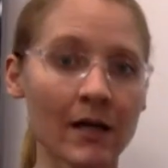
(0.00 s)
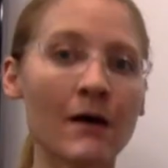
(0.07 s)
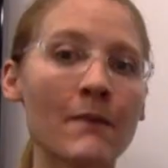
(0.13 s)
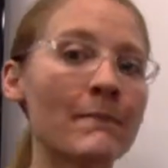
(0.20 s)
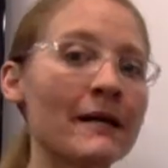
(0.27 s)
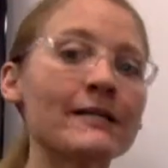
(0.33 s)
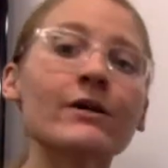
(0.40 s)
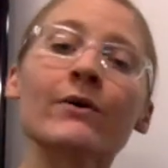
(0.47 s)

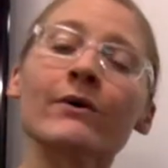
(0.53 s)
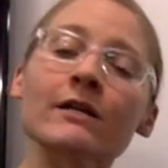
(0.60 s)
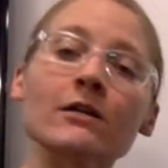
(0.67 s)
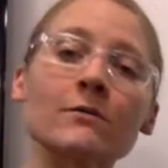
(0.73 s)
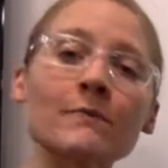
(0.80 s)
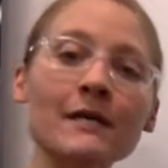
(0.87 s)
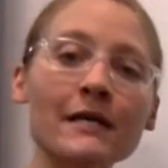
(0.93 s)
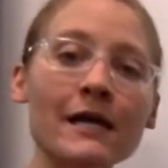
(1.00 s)
by knowing your
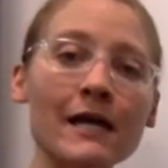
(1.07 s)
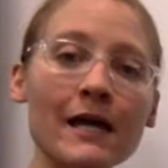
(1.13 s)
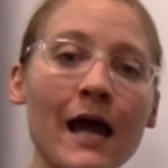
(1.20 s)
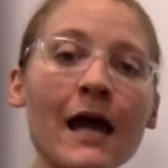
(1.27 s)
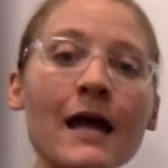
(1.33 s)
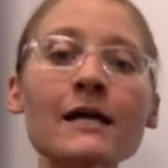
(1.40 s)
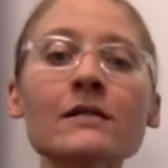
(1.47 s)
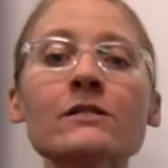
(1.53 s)

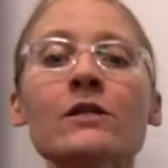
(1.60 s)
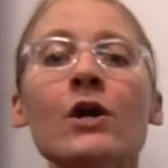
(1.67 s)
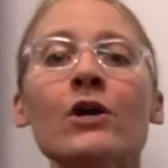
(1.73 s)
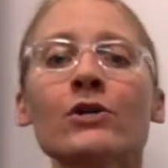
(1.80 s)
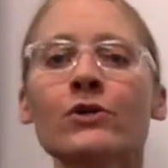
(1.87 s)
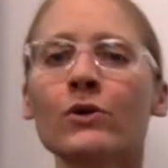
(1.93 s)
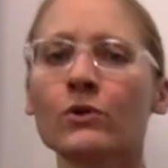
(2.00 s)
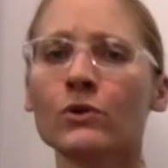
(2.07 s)
pKas,
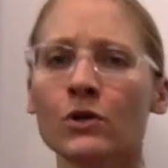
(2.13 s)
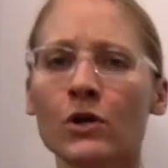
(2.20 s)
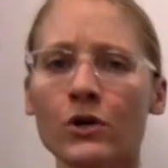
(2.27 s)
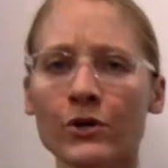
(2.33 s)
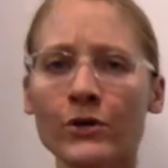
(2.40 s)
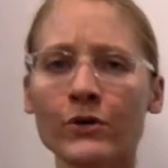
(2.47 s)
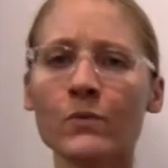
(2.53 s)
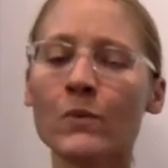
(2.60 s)
you'll
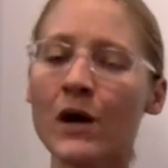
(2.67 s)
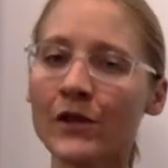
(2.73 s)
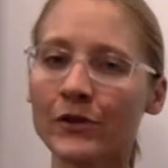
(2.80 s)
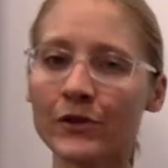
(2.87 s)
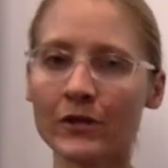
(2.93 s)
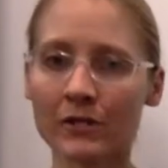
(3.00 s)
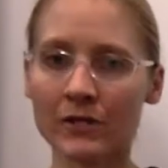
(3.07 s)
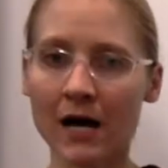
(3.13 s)
learn whether
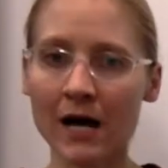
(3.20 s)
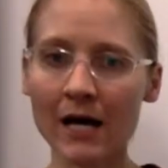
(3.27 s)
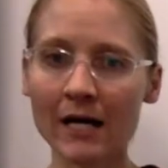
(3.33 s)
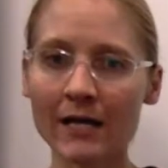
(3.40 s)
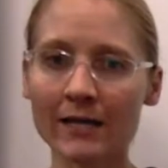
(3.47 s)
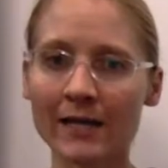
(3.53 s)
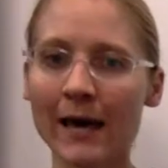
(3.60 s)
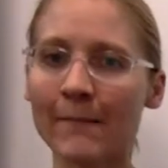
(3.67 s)
or
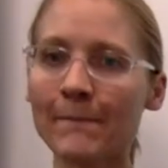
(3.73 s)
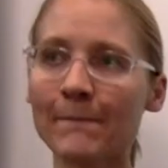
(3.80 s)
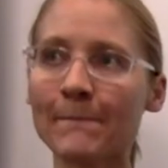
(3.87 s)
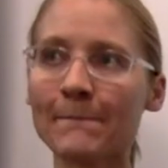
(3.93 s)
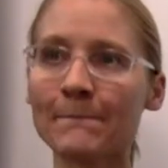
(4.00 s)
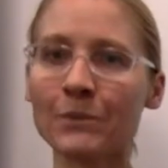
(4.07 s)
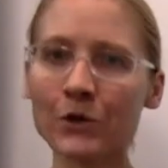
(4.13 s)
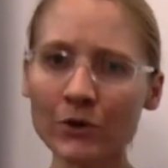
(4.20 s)
not that
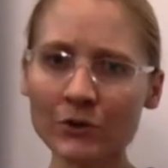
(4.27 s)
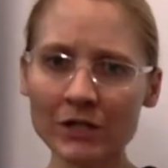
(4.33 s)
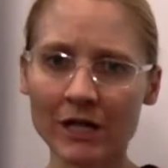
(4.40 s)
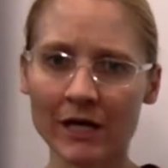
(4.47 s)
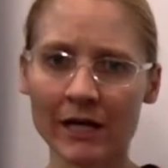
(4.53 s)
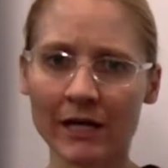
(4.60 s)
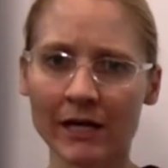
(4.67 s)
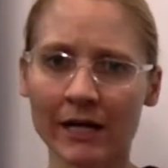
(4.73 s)

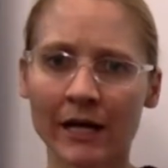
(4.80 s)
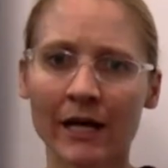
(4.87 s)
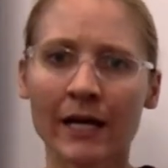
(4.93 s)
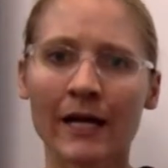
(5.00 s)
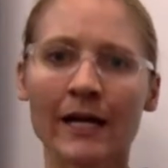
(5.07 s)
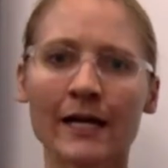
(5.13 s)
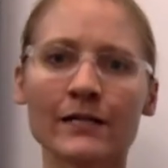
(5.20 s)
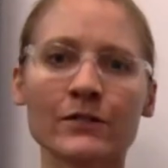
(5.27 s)
proton
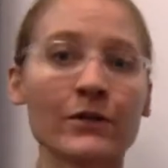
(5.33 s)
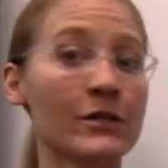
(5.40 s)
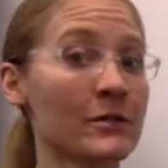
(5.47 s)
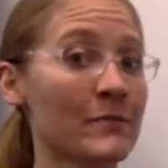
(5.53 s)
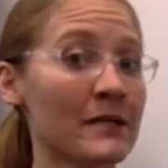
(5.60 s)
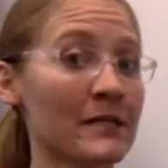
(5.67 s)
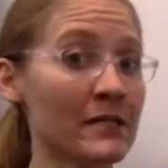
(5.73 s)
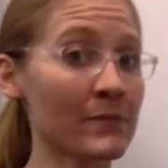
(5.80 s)
is going to
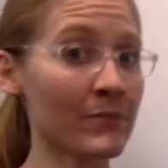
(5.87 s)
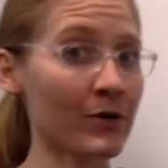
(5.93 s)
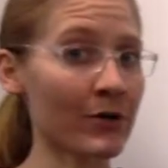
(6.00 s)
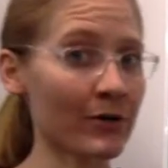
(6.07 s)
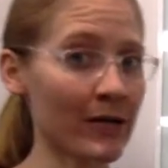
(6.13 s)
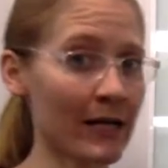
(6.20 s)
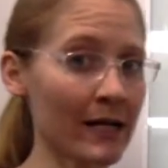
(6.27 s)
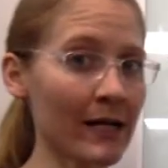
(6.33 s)
be
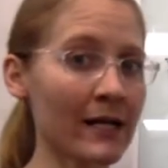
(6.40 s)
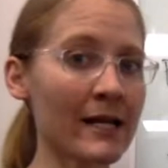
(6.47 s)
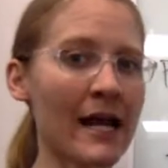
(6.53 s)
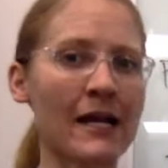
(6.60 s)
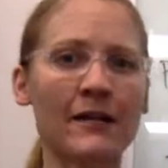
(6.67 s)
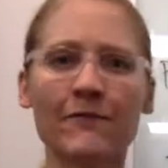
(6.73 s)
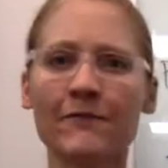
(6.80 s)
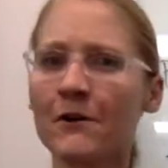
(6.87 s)
deprotonated
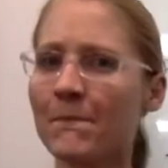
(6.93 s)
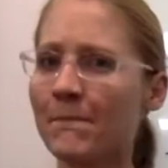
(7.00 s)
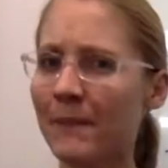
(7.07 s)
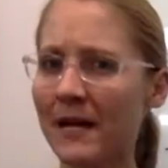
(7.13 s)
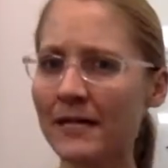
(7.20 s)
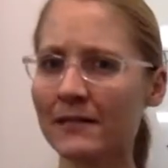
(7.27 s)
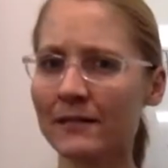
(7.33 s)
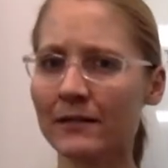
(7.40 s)
and if your
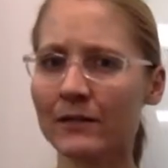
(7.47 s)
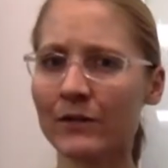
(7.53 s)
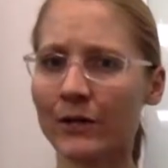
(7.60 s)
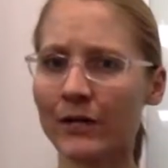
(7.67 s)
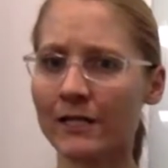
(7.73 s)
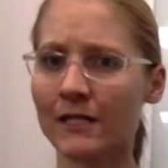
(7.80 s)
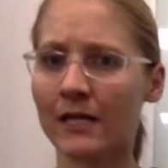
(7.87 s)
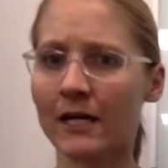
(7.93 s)
base is
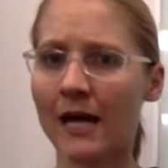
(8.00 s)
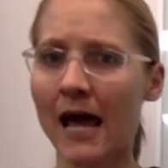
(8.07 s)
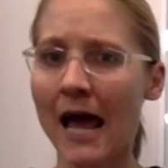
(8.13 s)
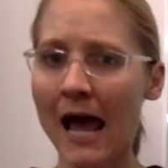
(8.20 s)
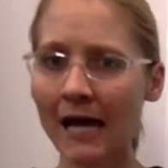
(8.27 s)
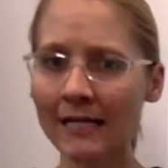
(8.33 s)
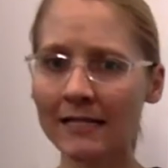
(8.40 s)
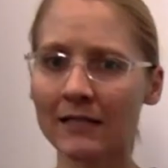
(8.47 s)
going to
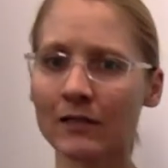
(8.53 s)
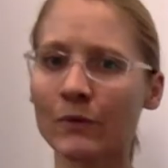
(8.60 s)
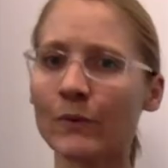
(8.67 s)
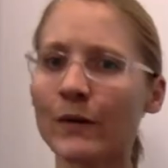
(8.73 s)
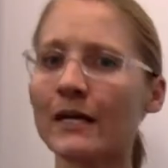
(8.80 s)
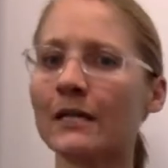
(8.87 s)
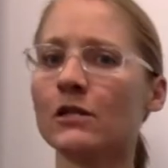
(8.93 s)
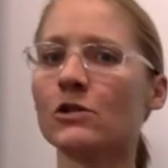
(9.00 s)
act in the
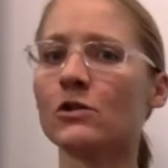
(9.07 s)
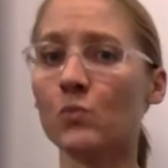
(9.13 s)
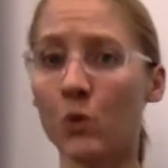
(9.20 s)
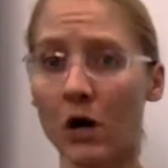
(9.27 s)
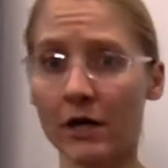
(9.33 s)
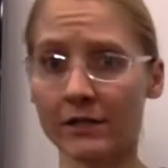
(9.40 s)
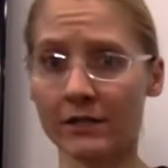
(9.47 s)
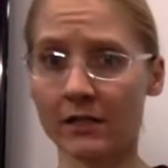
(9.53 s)
way that you
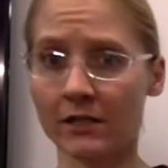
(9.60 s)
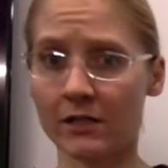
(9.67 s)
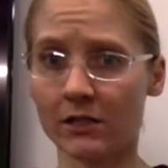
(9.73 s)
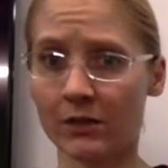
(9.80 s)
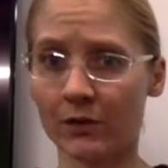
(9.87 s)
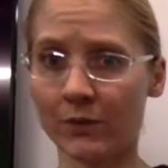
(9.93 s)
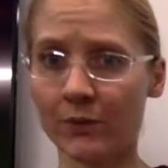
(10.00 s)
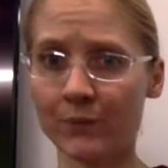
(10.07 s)
want it to.